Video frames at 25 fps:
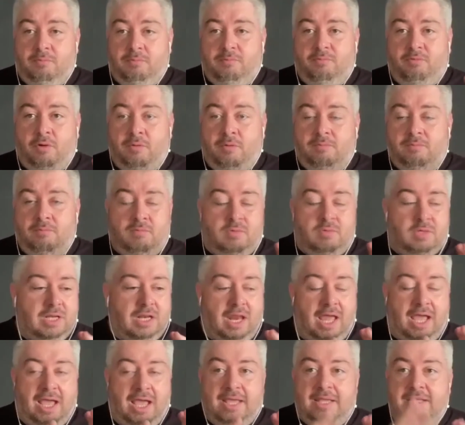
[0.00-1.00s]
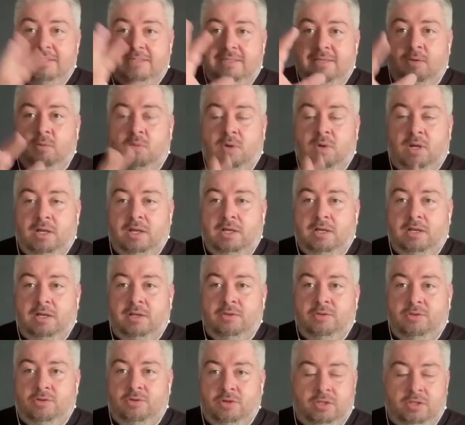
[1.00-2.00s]
from clients in one
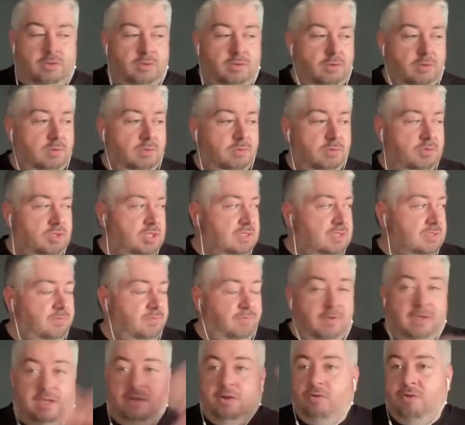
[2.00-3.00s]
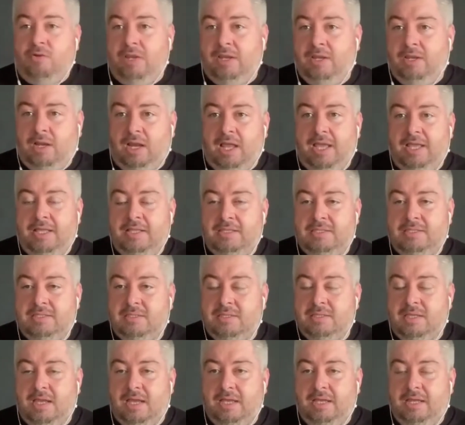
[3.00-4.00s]
country to just figuring clients
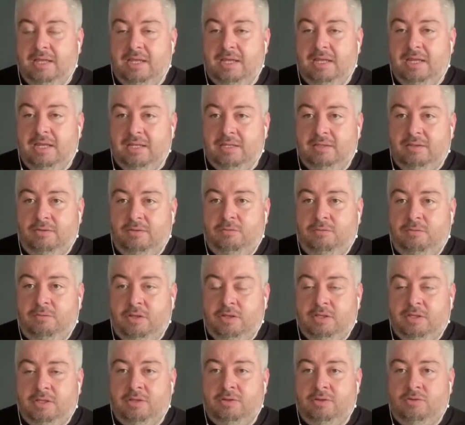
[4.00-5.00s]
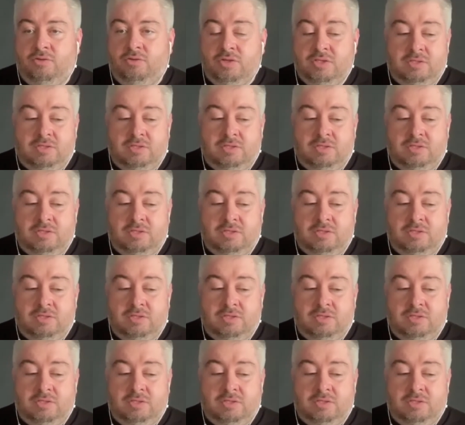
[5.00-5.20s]
in a different country.